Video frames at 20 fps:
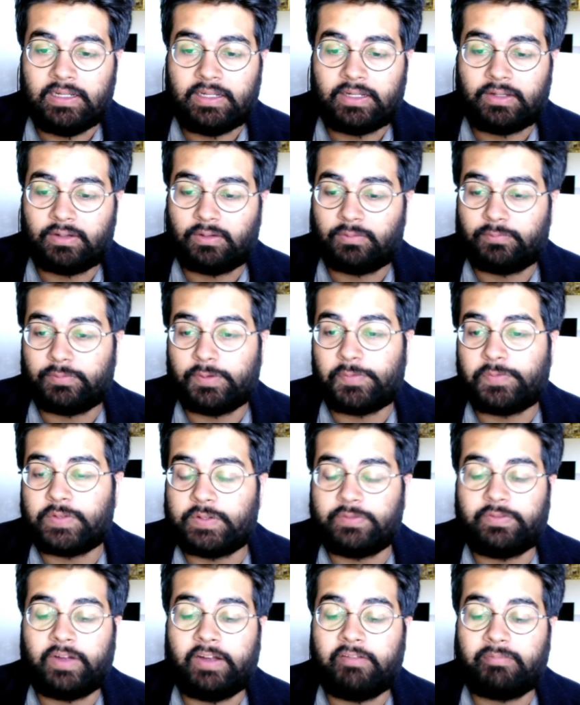
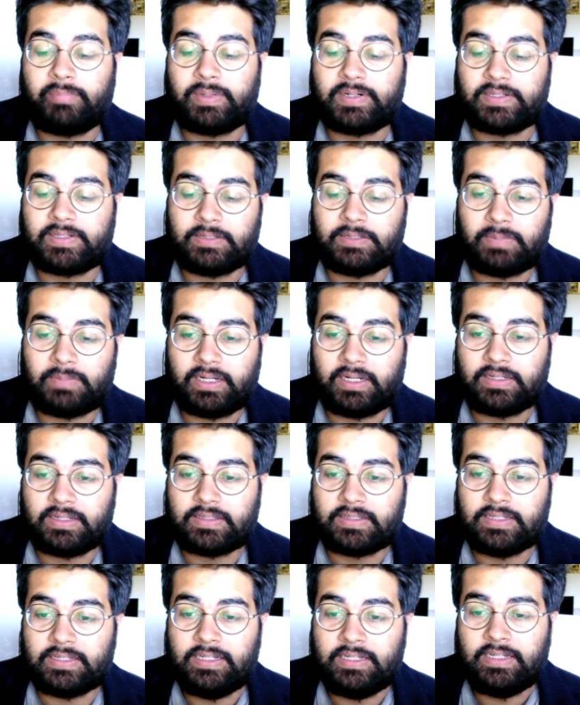55% minus.